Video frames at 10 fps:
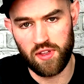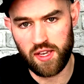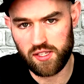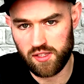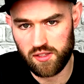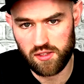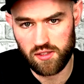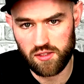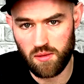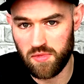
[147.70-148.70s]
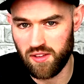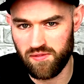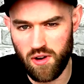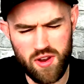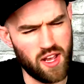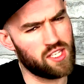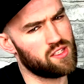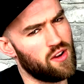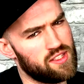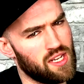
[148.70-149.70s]
Something very
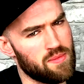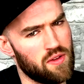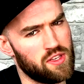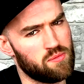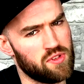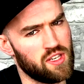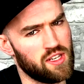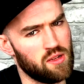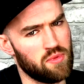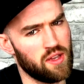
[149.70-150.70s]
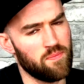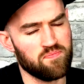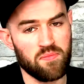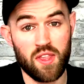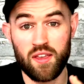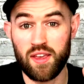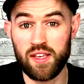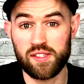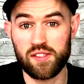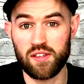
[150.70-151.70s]
exciting about this particular beer
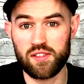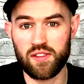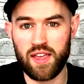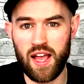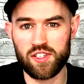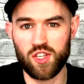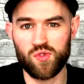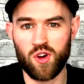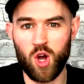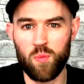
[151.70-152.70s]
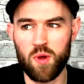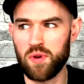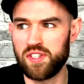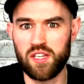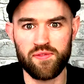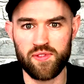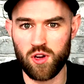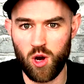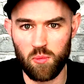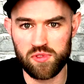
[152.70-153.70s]
is that they actually dry hop it with different
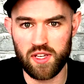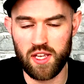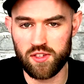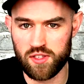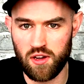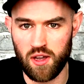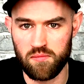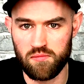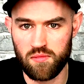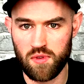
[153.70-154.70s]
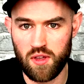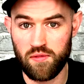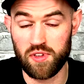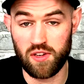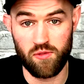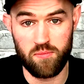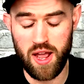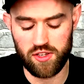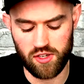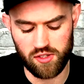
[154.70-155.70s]
hops each time, for different
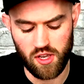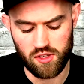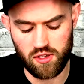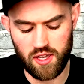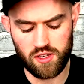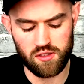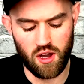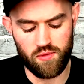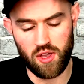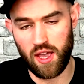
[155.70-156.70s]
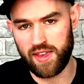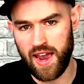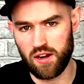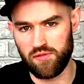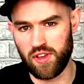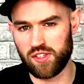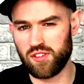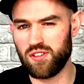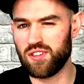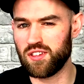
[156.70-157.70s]
batches. So each time you get a can of this,
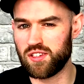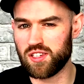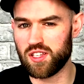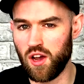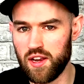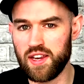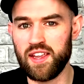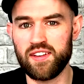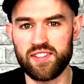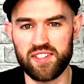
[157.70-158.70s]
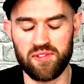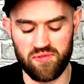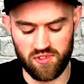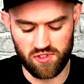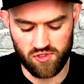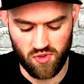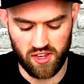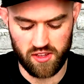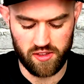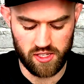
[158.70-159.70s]
it's a slightly different
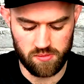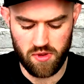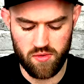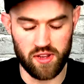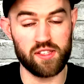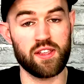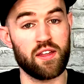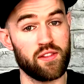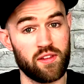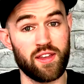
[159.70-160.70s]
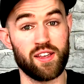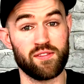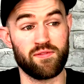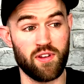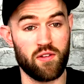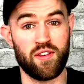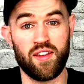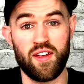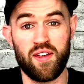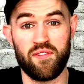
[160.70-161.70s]
drinking experience. Now, I think that is a very,
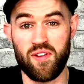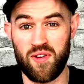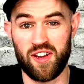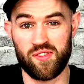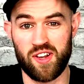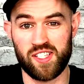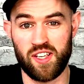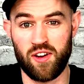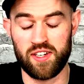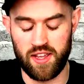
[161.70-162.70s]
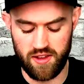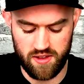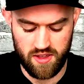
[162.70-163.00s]
very interesting idea.